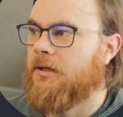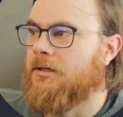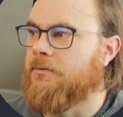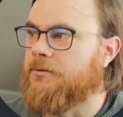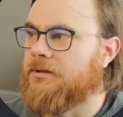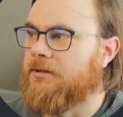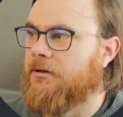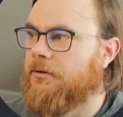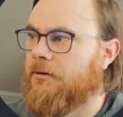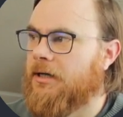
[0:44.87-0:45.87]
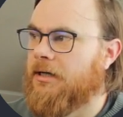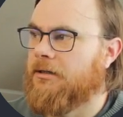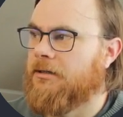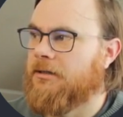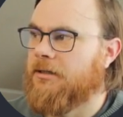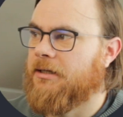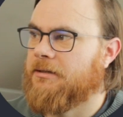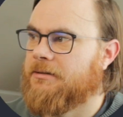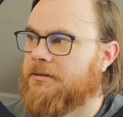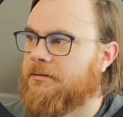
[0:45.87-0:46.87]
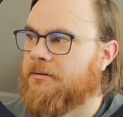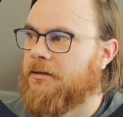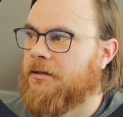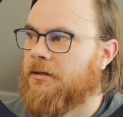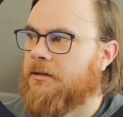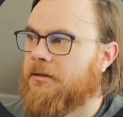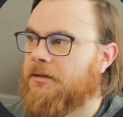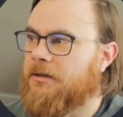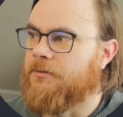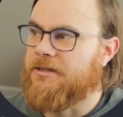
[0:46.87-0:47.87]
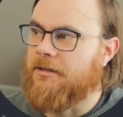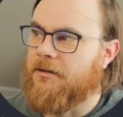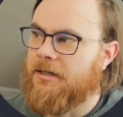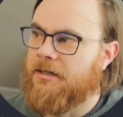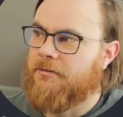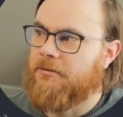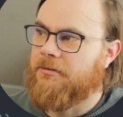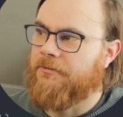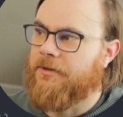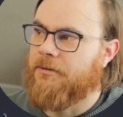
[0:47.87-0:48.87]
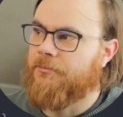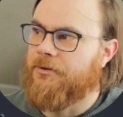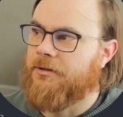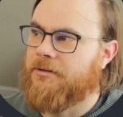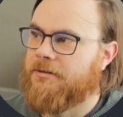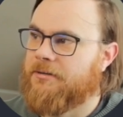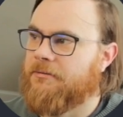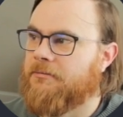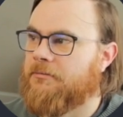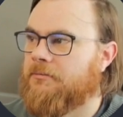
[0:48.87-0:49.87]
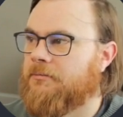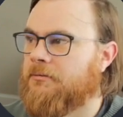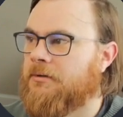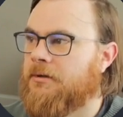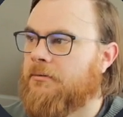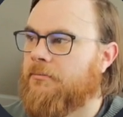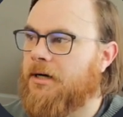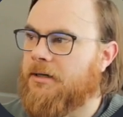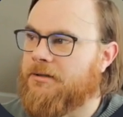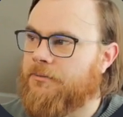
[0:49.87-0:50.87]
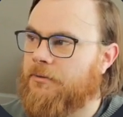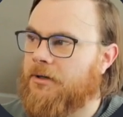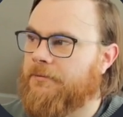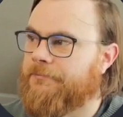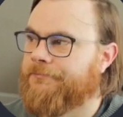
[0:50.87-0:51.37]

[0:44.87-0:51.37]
equals 0, end index equals the length of input minus 1.